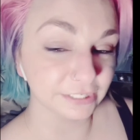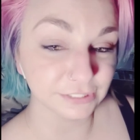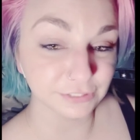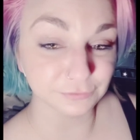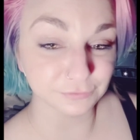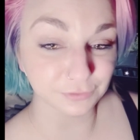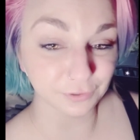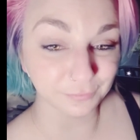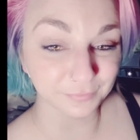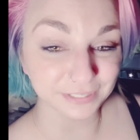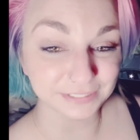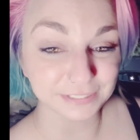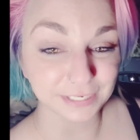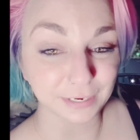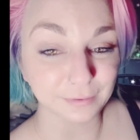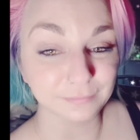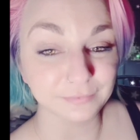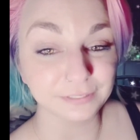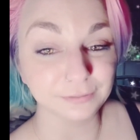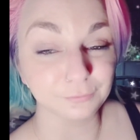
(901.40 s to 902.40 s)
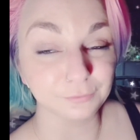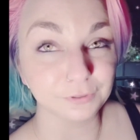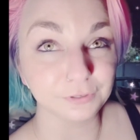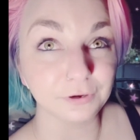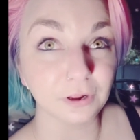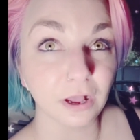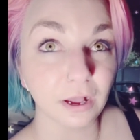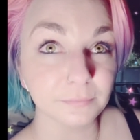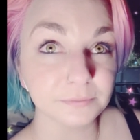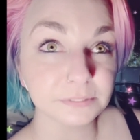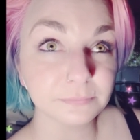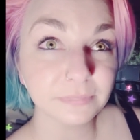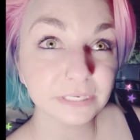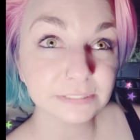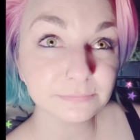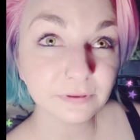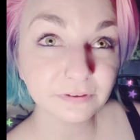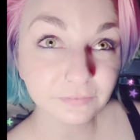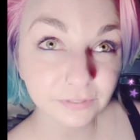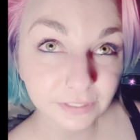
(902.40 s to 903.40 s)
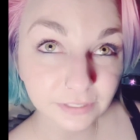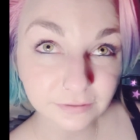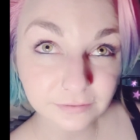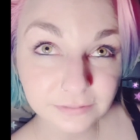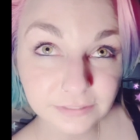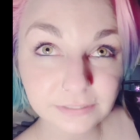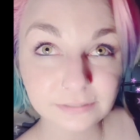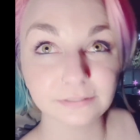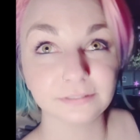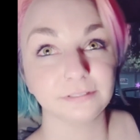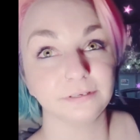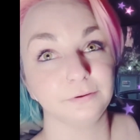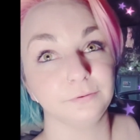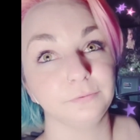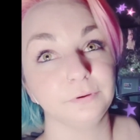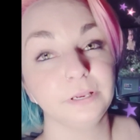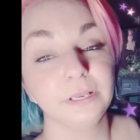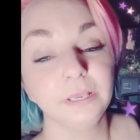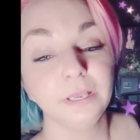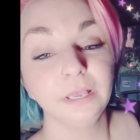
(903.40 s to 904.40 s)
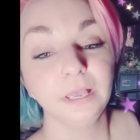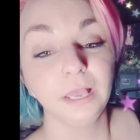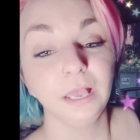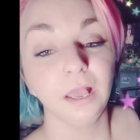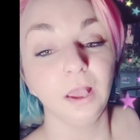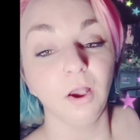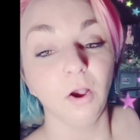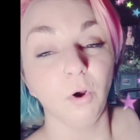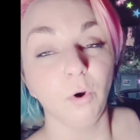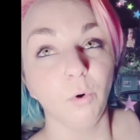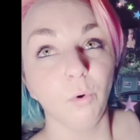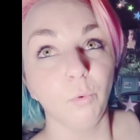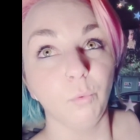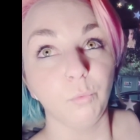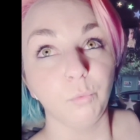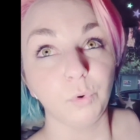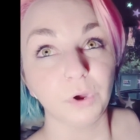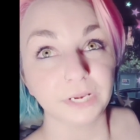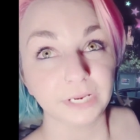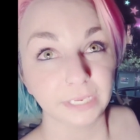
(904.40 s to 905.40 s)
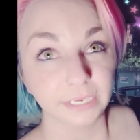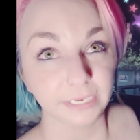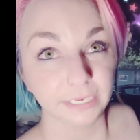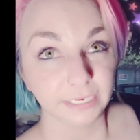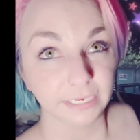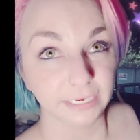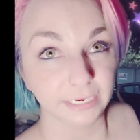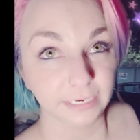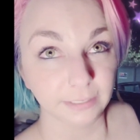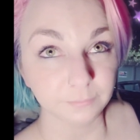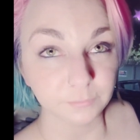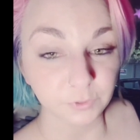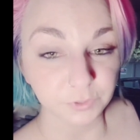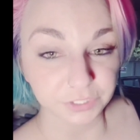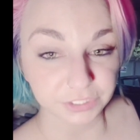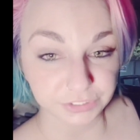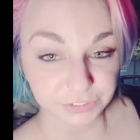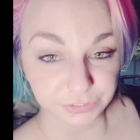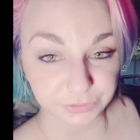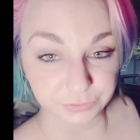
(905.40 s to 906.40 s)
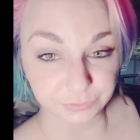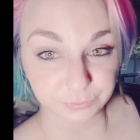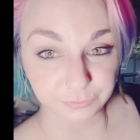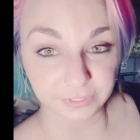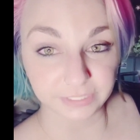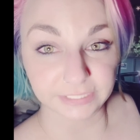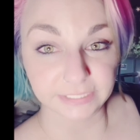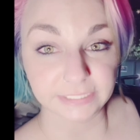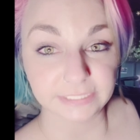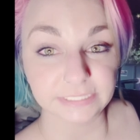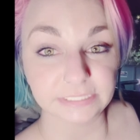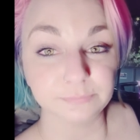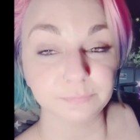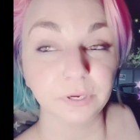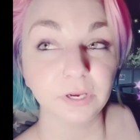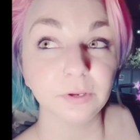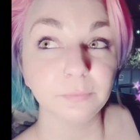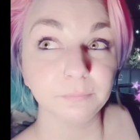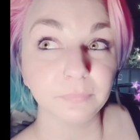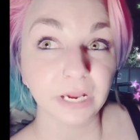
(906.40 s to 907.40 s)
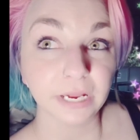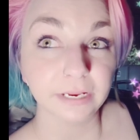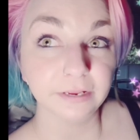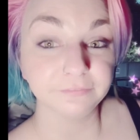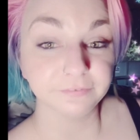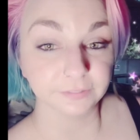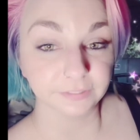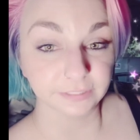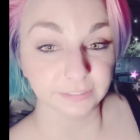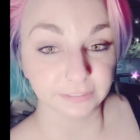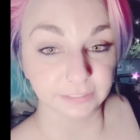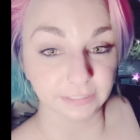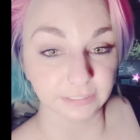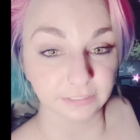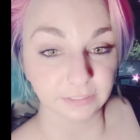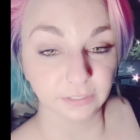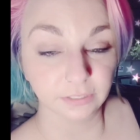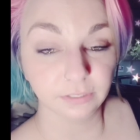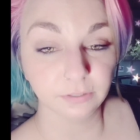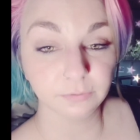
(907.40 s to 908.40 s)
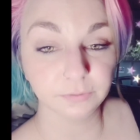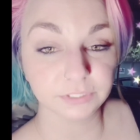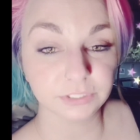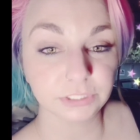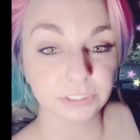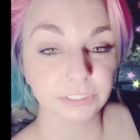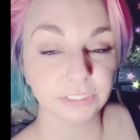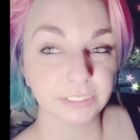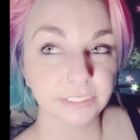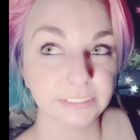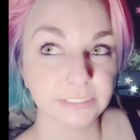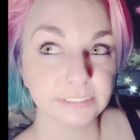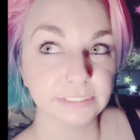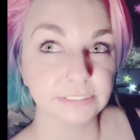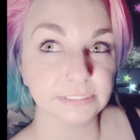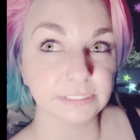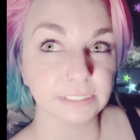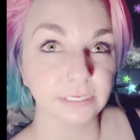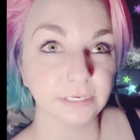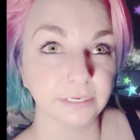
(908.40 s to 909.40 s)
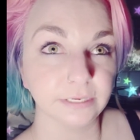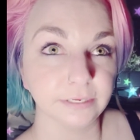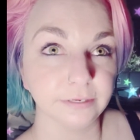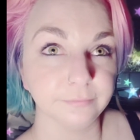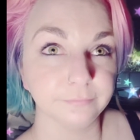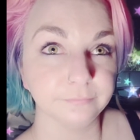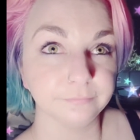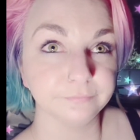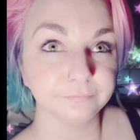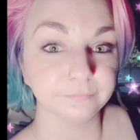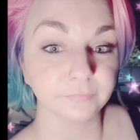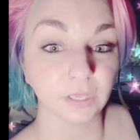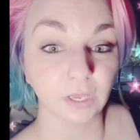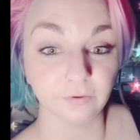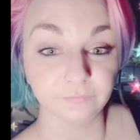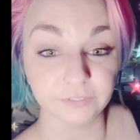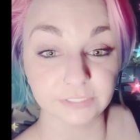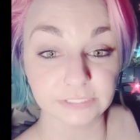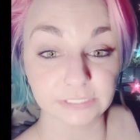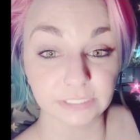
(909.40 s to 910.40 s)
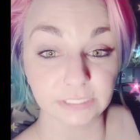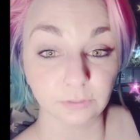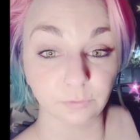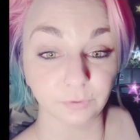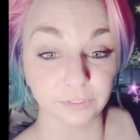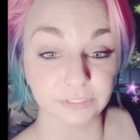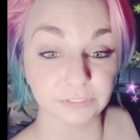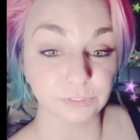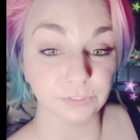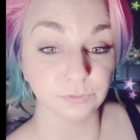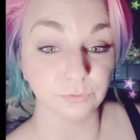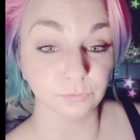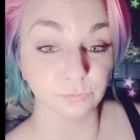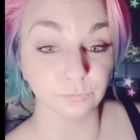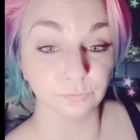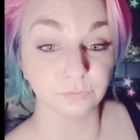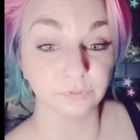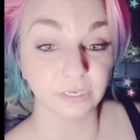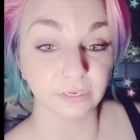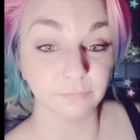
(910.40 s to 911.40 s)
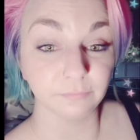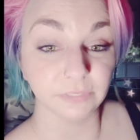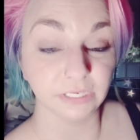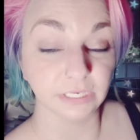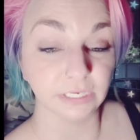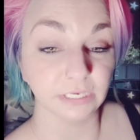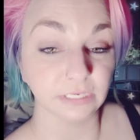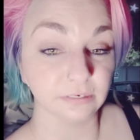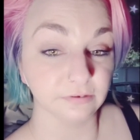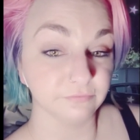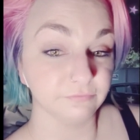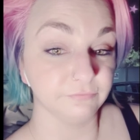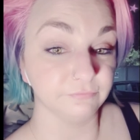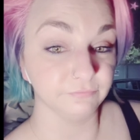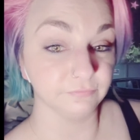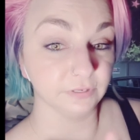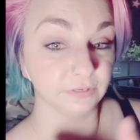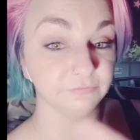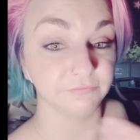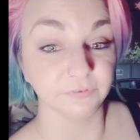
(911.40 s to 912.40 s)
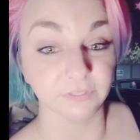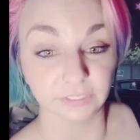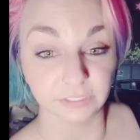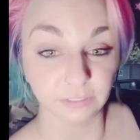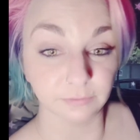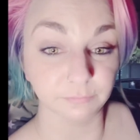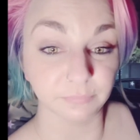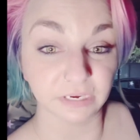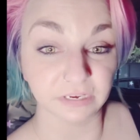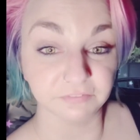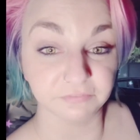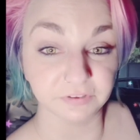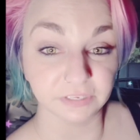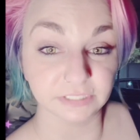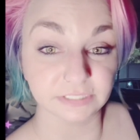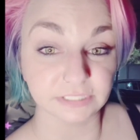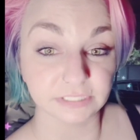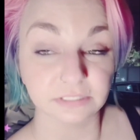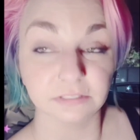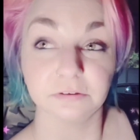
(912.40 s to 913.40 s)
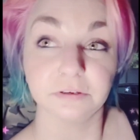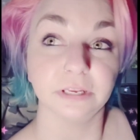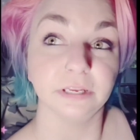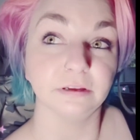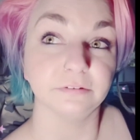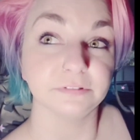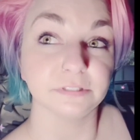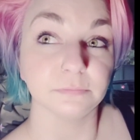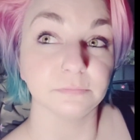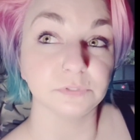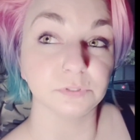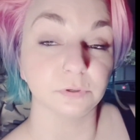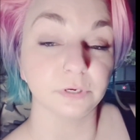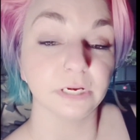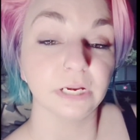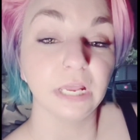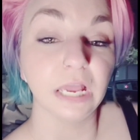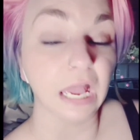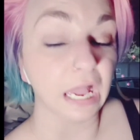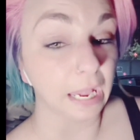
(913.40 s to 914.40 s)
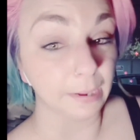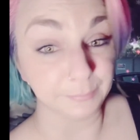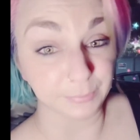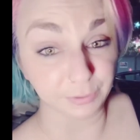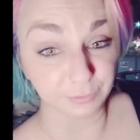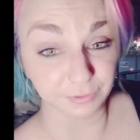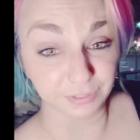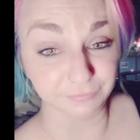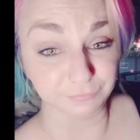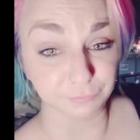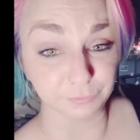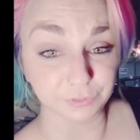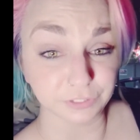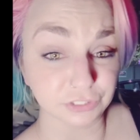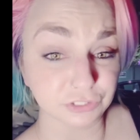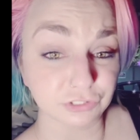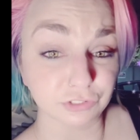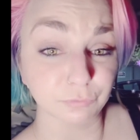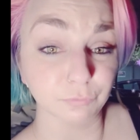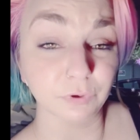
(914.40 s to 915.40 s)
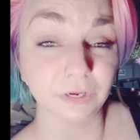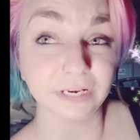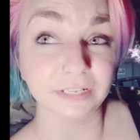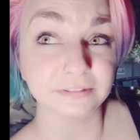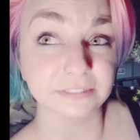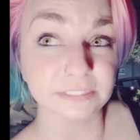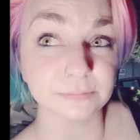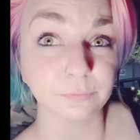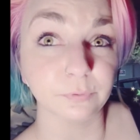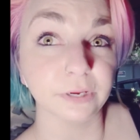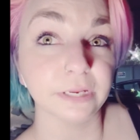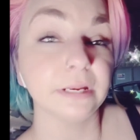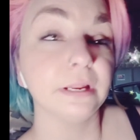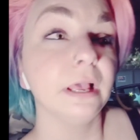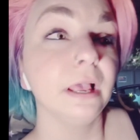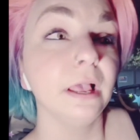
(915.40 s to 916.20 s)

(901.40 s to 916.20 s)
to use all my time in order to optimize my videos. So What I am going to do is put my affiliate link, which is obviously going to get me an affiliate benefit, okay, of some sort. I'm not even really sure what at this point.